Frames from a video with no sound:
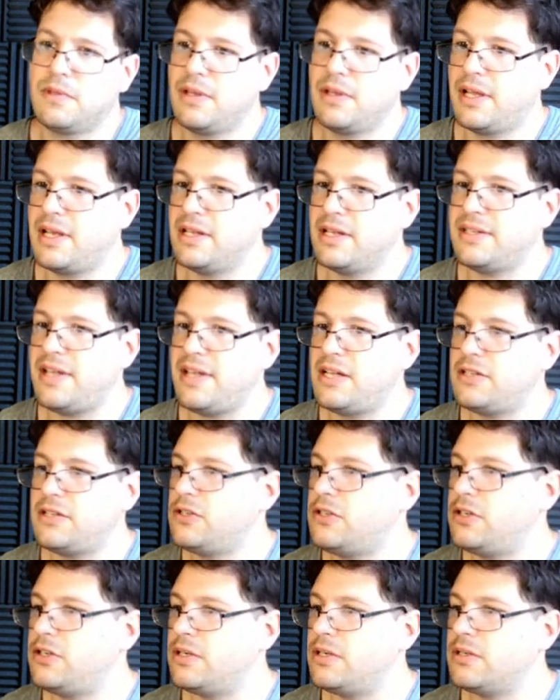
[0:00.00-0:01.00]
because that's
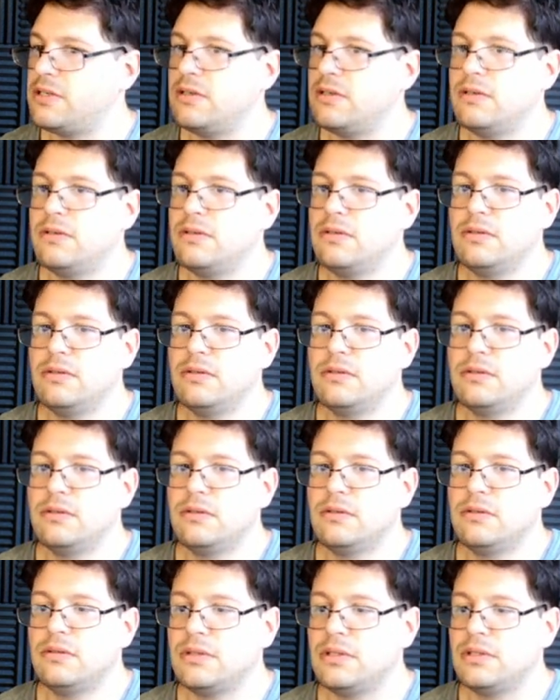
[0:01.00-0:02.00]
just... Oh,
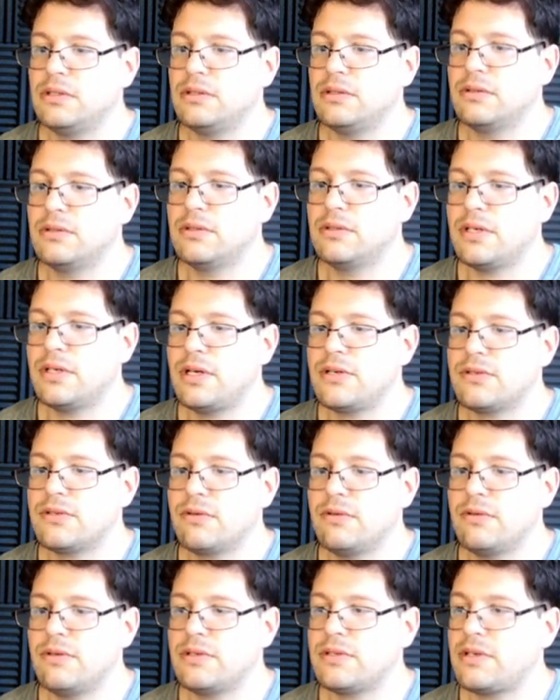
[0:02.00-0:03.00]
hold on. Did I
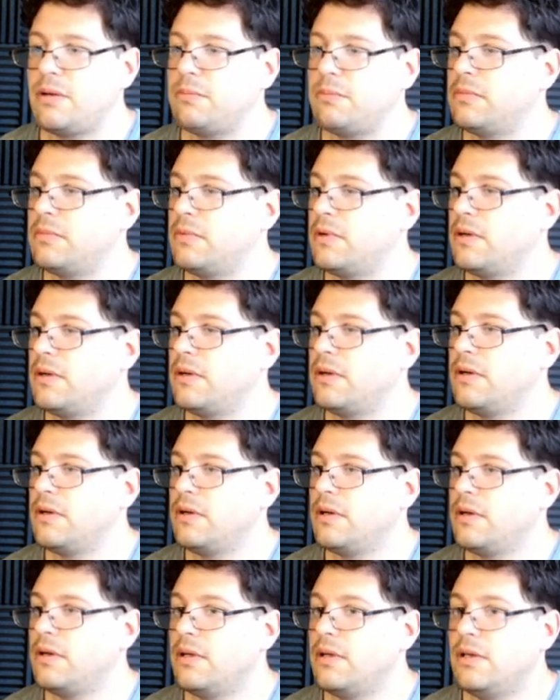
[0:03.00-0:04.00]
screw this up?
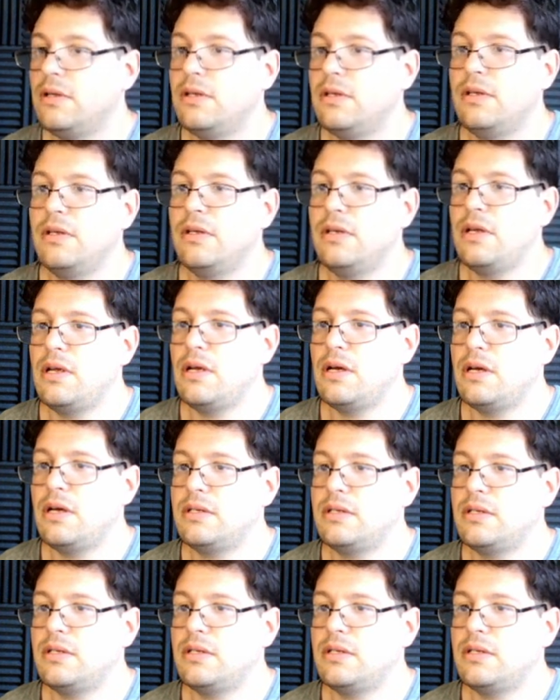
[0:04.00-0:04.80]
Yeah, I